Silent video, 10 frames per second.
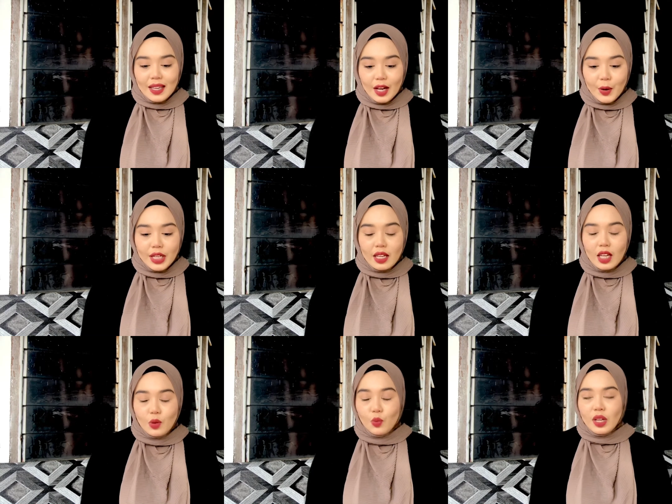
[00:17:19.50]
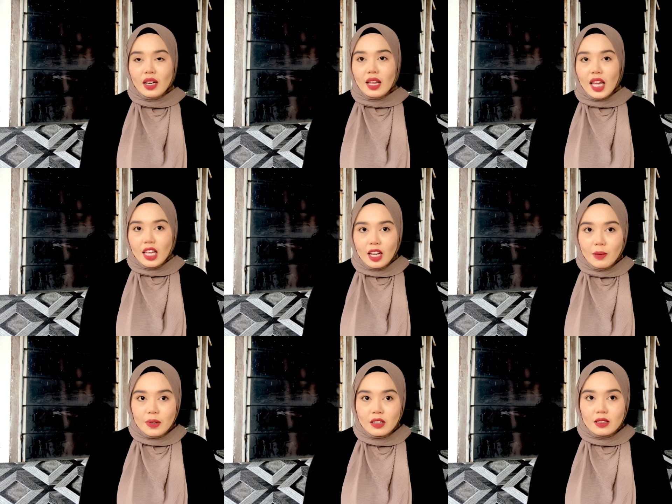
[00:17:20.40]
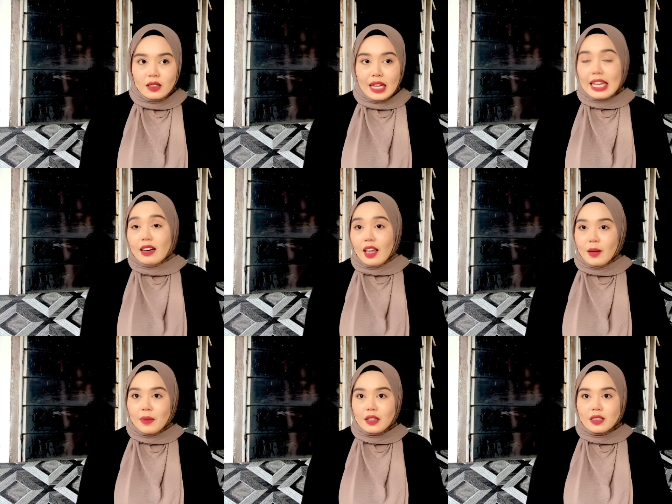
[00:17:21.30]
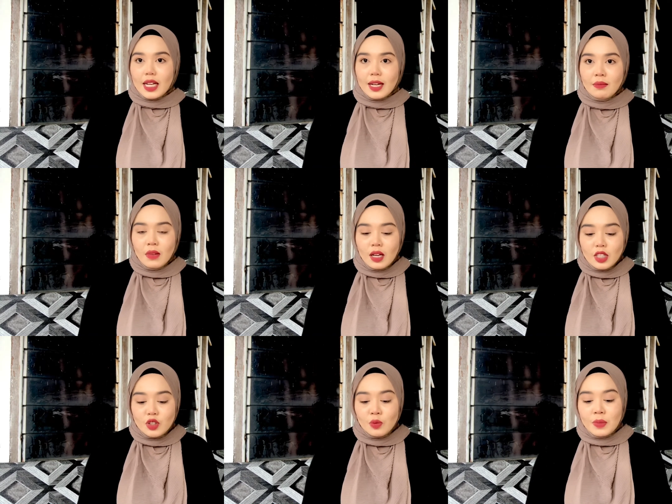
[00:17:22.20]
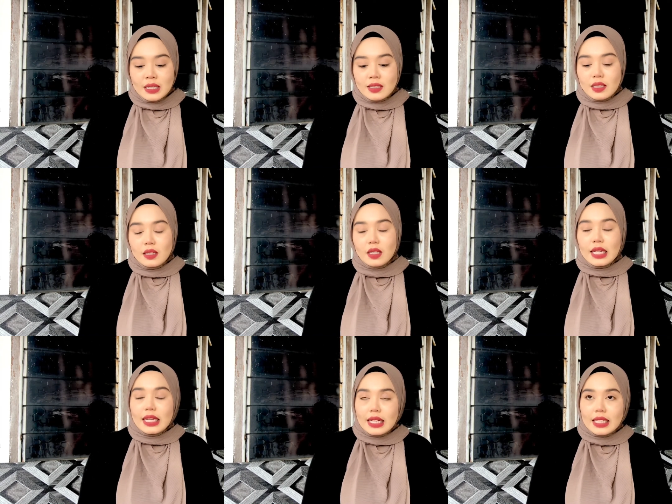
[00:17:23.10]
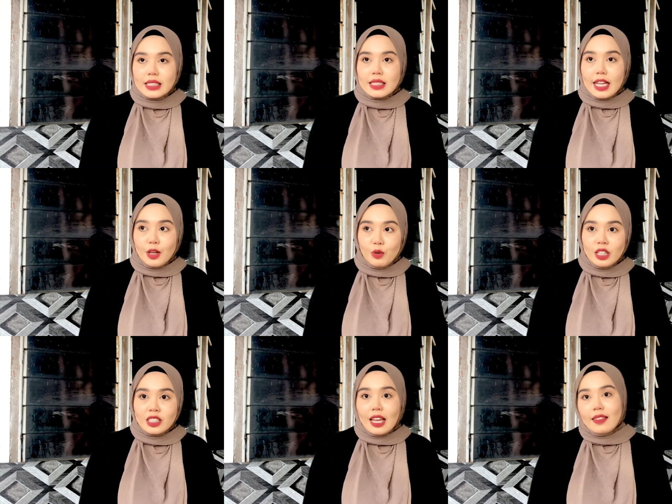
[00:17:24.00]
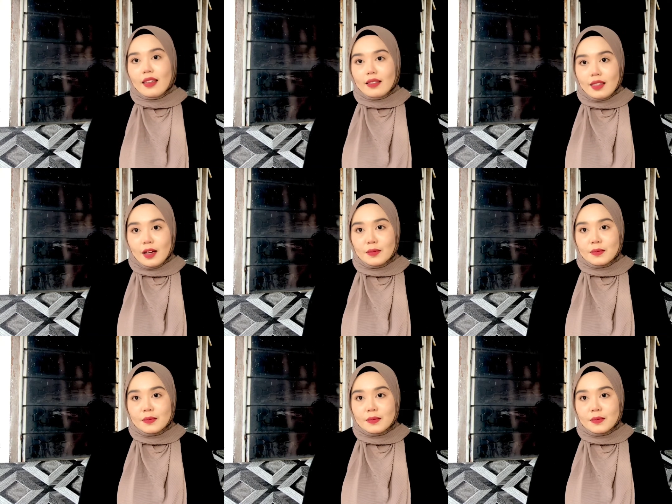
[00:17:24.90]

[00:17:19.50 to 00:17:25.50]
Okay, it will enable them to master the English language at that time.